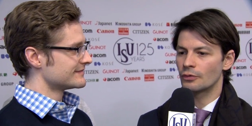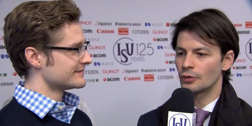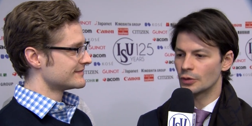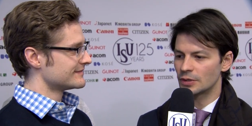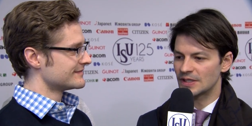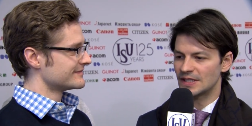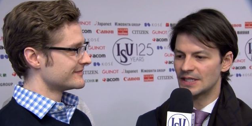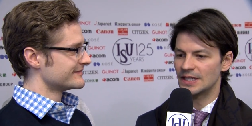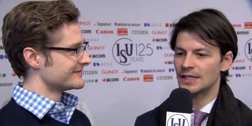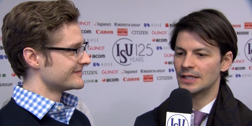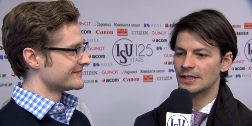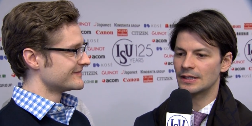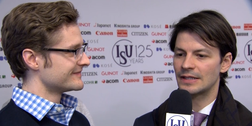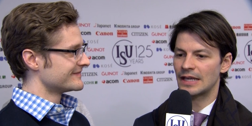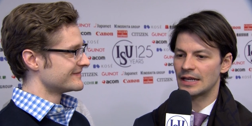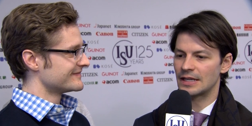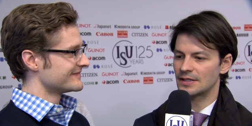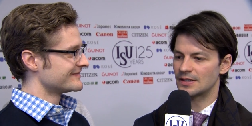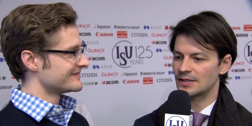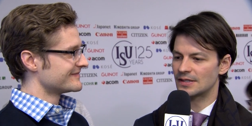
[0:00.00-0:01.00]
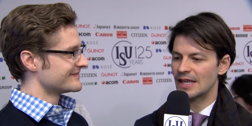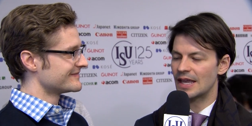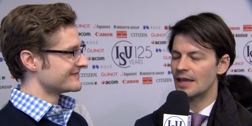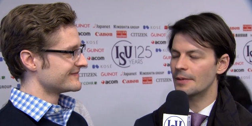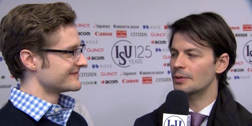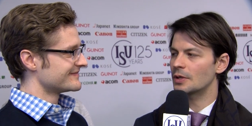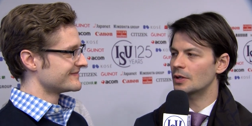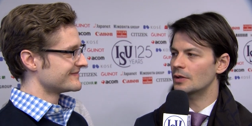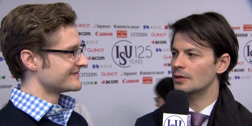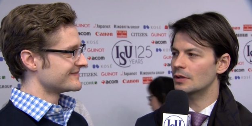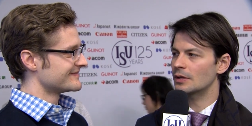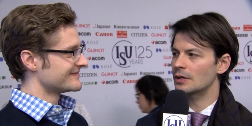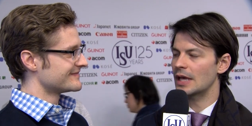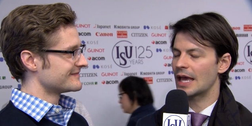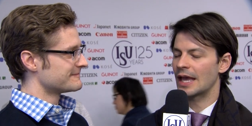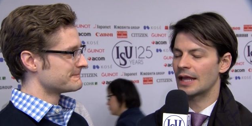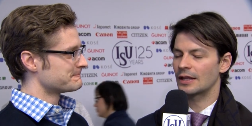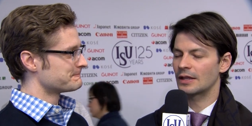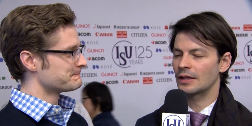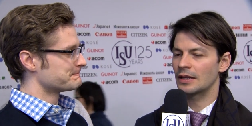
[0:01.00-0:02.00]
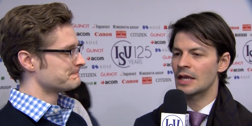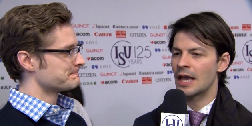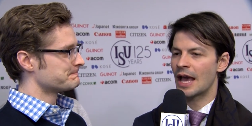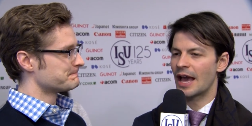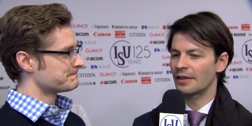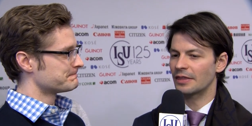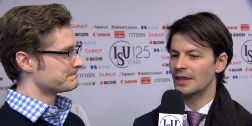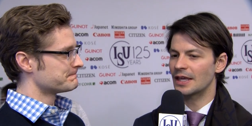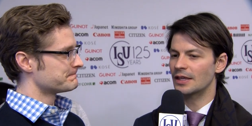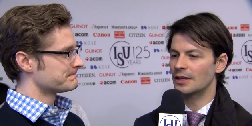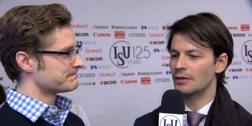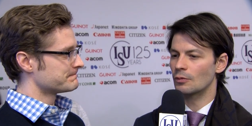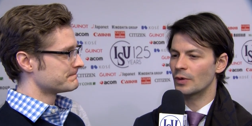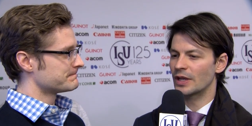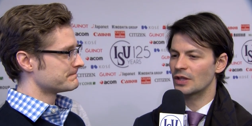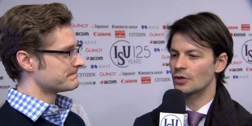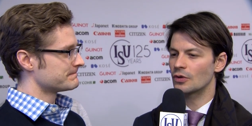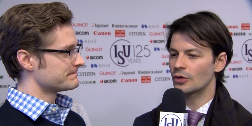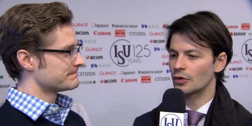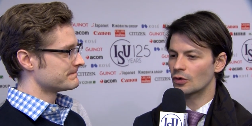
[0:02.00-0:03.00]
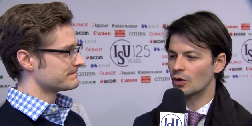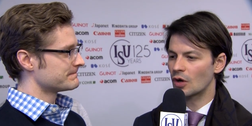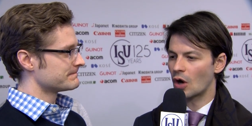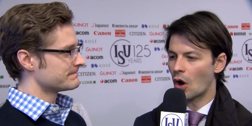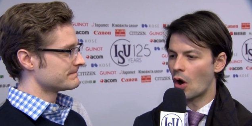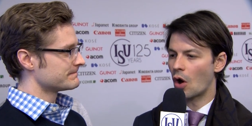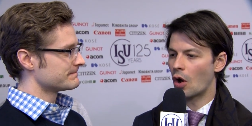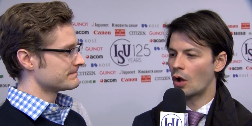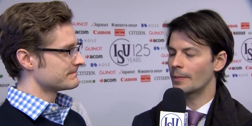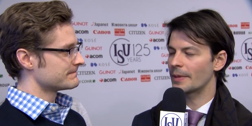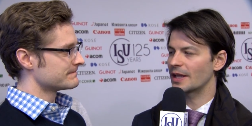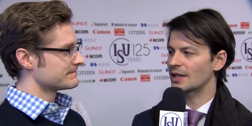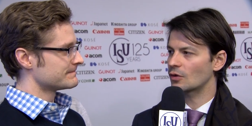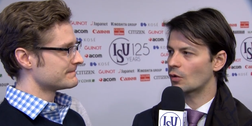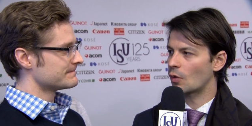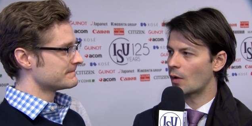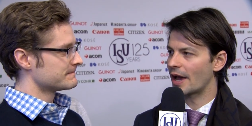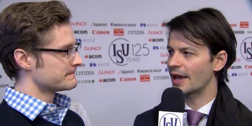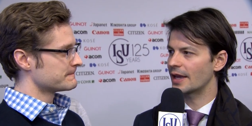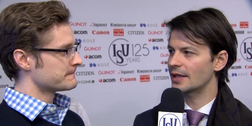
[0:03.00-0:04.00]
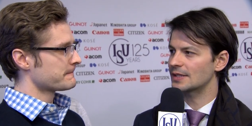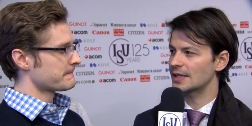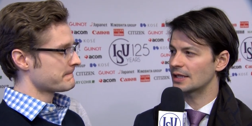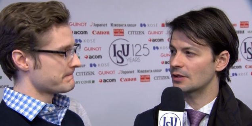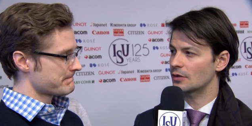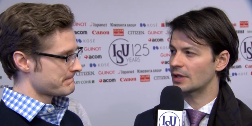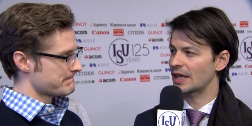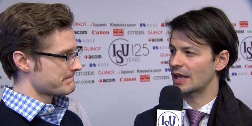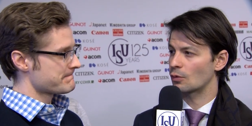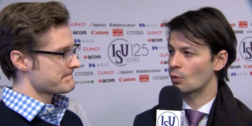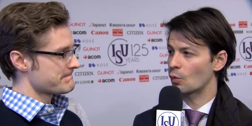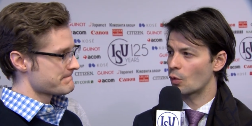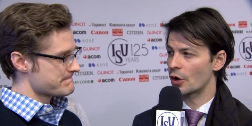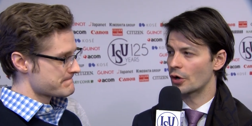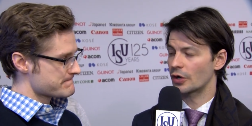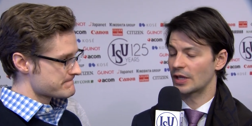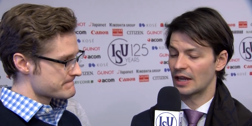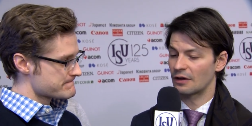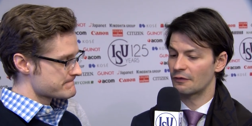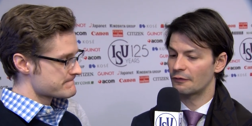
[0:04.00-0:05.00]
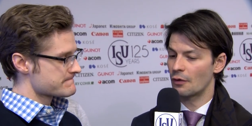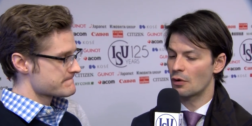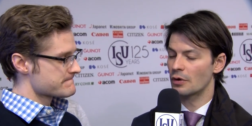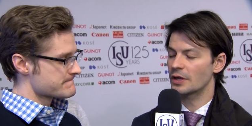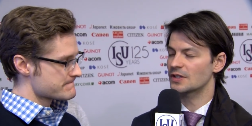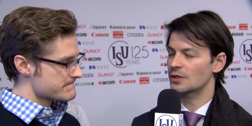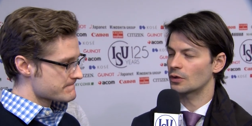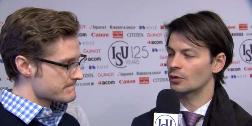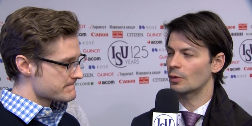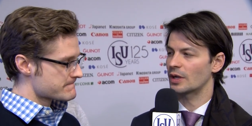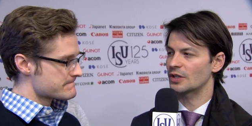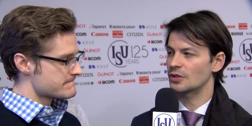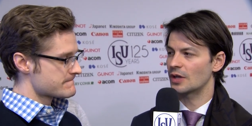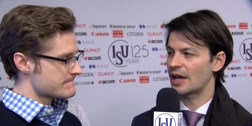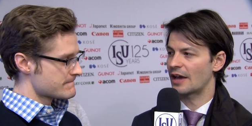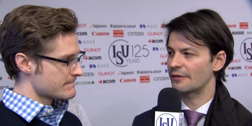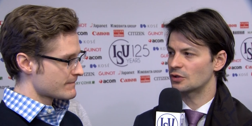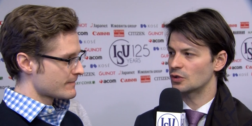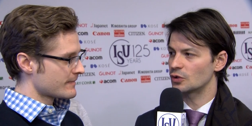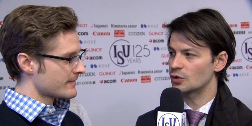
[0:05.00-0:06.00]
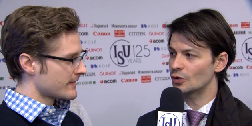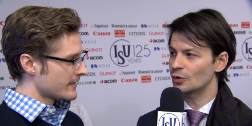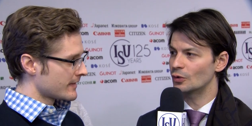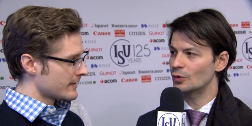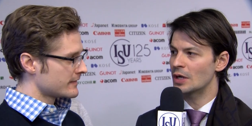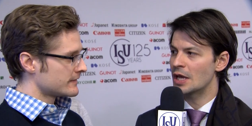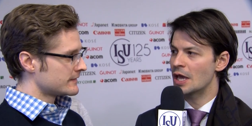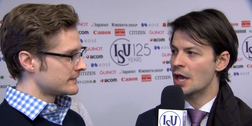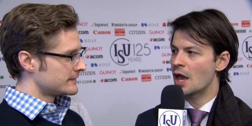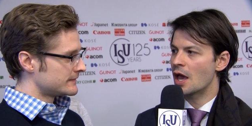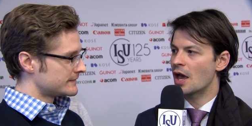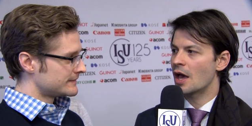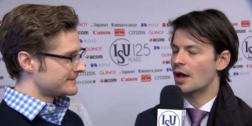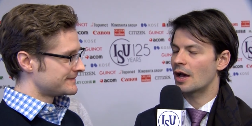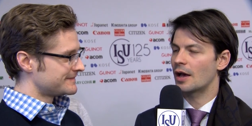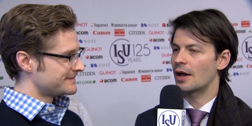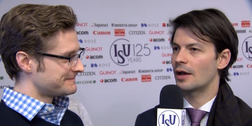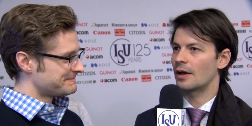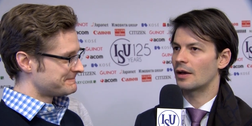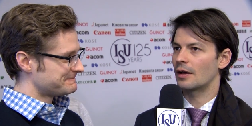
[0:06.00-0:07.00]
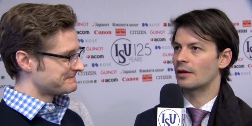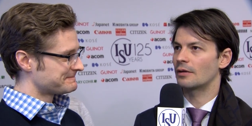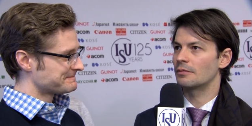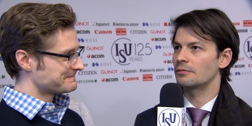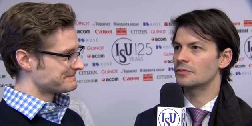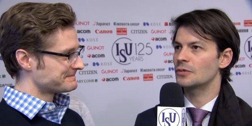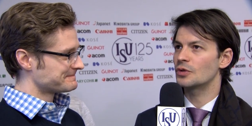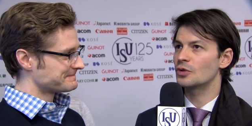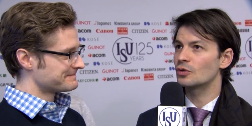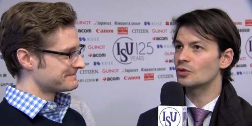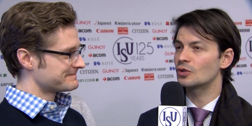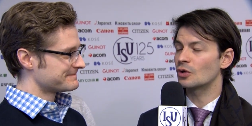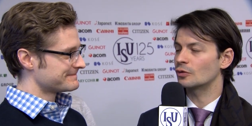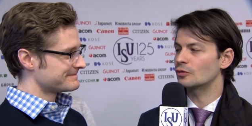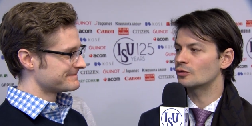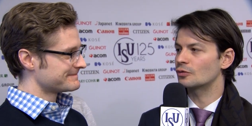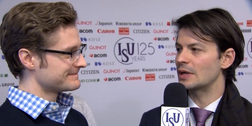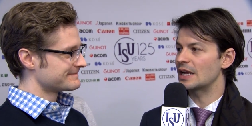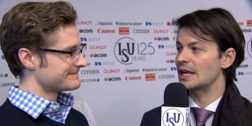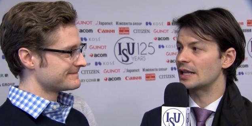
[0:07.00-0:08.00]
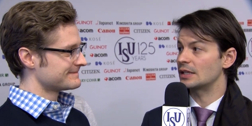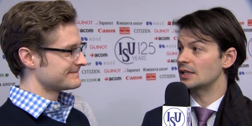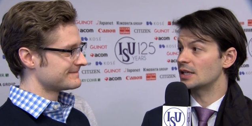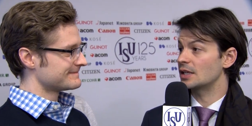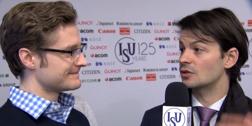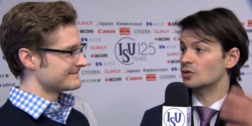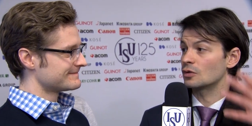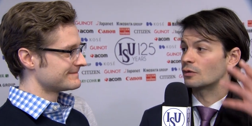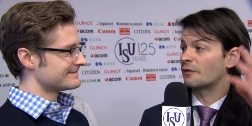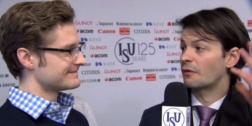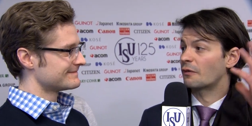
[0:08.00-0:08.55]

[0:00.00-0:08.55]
Speaker 1: routine that is stable. And I think when you're calm and quiet and you can work and focus on what you have to do, um, you don't really need to